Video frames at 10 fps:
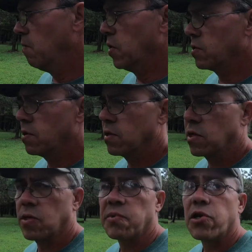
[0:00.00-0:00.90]
most of the
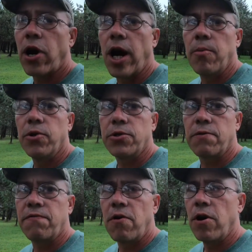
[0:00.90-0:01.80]
subscribers are
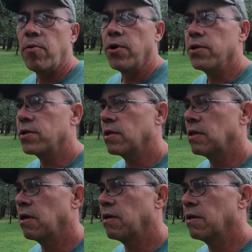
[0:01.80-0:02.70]
farmers and
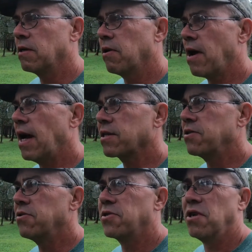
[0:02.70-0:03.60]
you're gonna you're
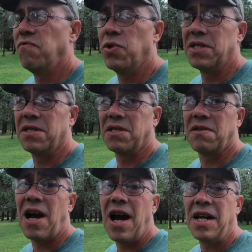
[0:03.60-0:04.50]
asking yourself what does a
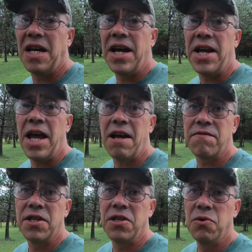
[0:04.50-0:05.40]
high line have
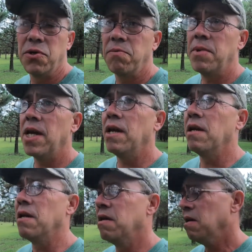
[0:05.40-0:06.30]
to do with me?
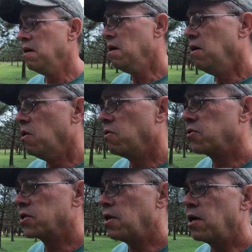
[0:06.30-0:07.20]
Well
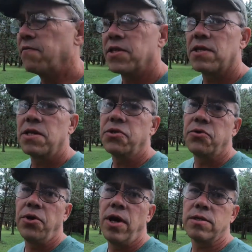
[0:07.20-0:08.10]
there's a lot of
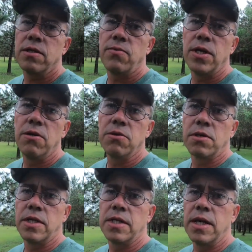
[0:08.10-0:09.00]
essential knots that we use
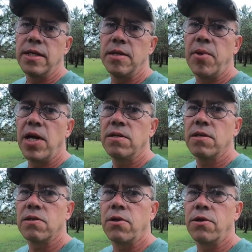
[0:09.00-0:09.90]
on a daily
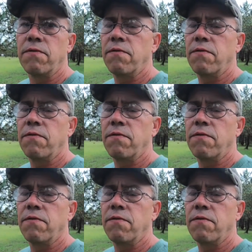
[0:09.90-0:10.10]
basis on the